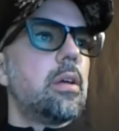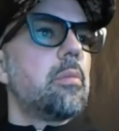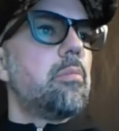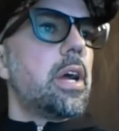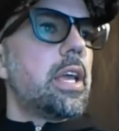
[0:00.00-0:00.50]

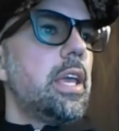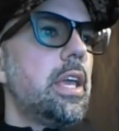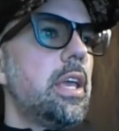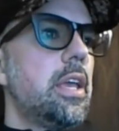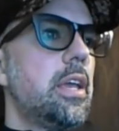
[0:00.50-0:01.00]

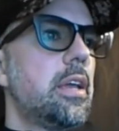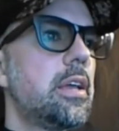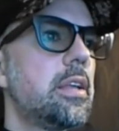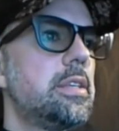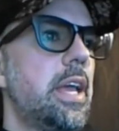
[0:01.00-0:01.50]
monkey
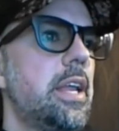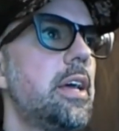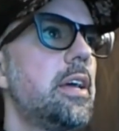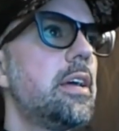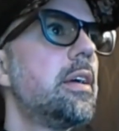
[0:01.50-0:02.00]

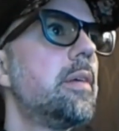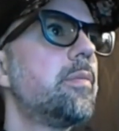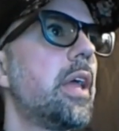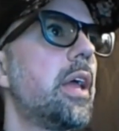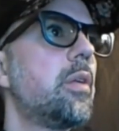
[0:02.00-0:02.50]
data,
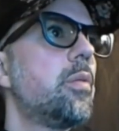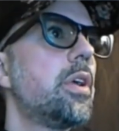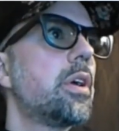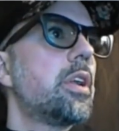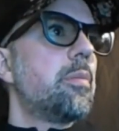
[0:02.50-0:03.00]
and we are
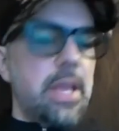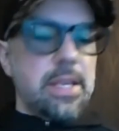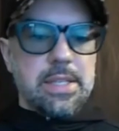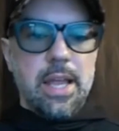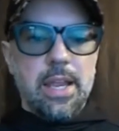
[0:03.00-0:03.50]
going to paste
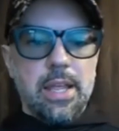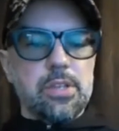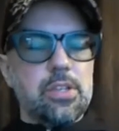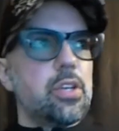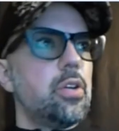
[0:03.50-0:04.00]
that
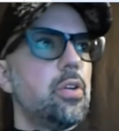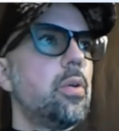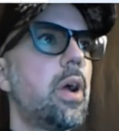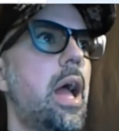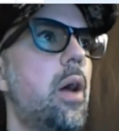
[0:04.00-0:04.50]
into
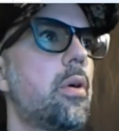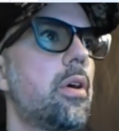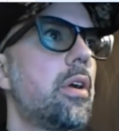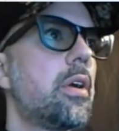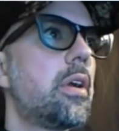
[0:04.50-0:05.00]

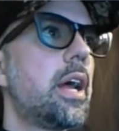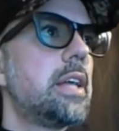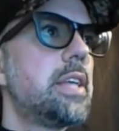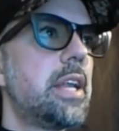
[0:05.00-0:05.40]
our data